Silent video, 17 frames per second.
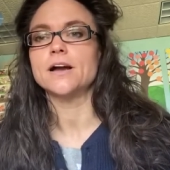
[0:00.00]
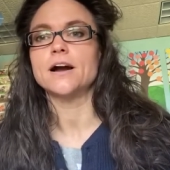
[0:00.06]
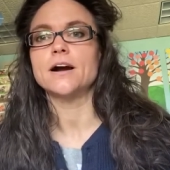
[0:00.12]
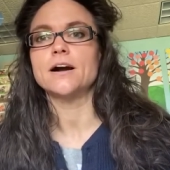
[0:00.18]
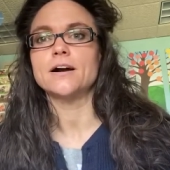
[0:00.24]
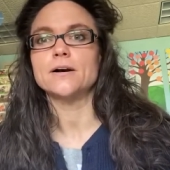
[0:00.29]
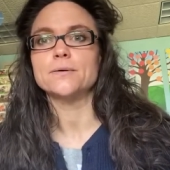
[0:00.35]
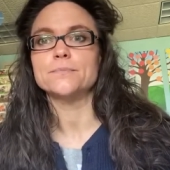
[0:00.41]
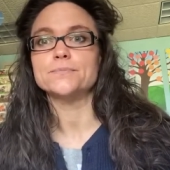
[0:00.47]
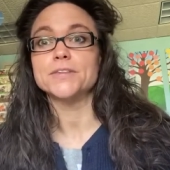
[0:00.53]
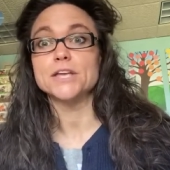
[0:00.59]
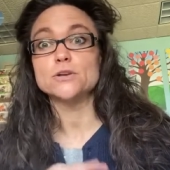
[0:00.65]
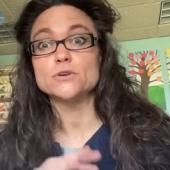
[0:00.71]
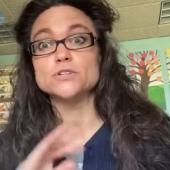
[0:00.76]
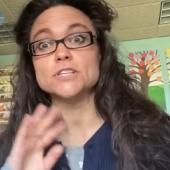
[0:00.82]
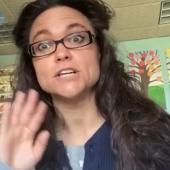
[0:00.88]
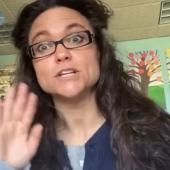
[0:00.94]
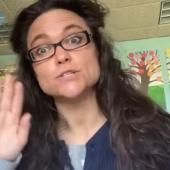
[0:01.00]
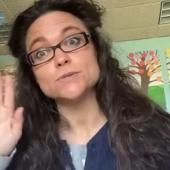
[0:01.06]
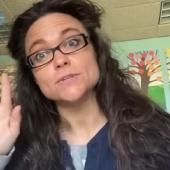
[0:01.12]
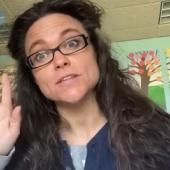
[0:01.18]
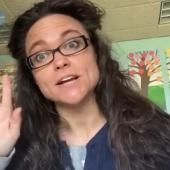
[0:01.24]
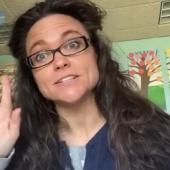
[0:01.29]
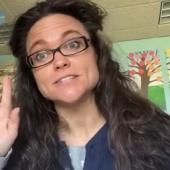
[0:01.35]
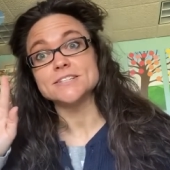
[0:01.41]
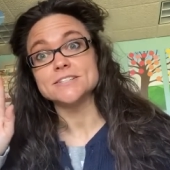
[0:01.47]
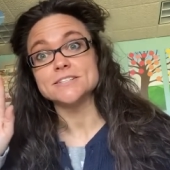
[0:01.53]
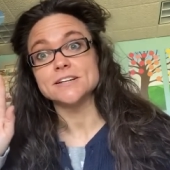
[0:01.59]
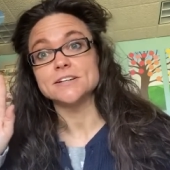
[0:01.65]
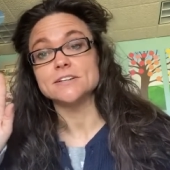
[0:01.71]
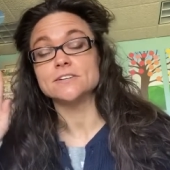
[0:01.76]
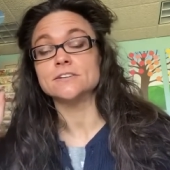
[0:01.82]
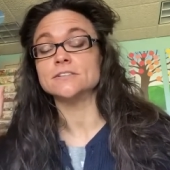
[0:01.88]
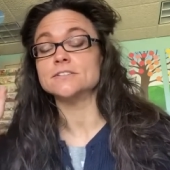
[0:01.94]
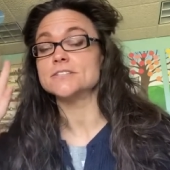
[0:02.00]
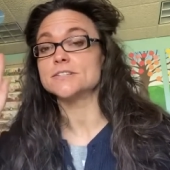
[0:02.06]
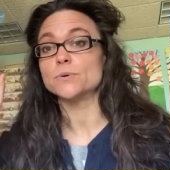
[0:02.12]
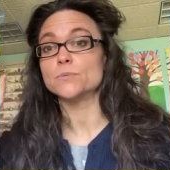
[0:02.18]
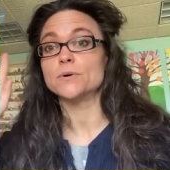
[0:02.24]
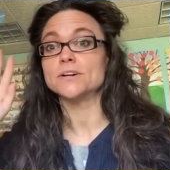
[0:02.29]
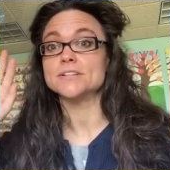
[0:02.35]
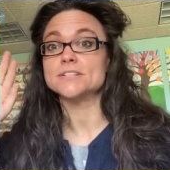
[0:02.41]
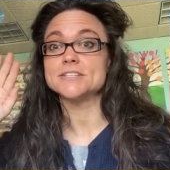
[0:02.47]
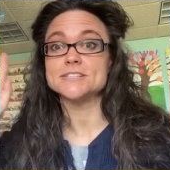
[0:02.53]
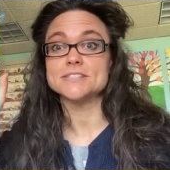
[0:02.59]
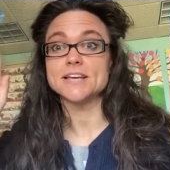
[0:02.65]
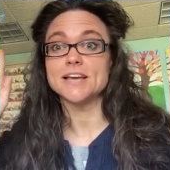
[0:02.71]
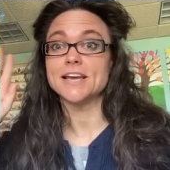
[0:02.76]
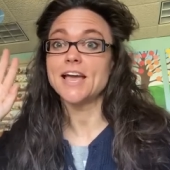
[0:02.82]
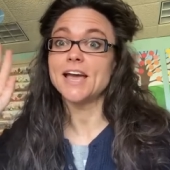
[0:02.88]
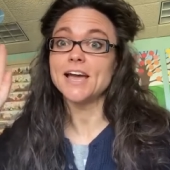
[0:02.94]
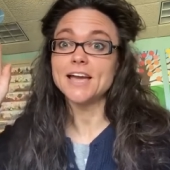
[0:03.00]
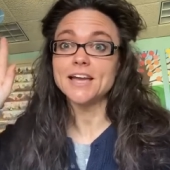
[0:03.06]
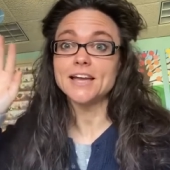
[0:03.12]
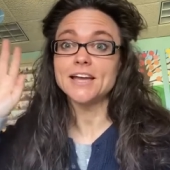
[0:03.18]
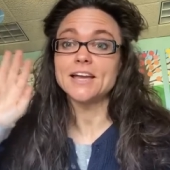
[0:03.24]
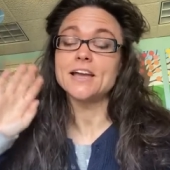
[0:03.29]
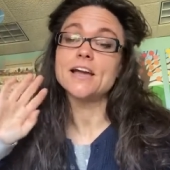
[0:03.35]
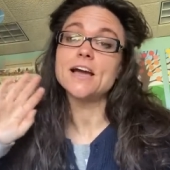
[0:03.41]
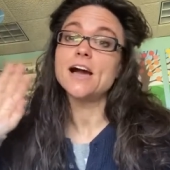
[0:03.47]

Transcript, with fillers: Um, they usually do that to signal someone to say, hey,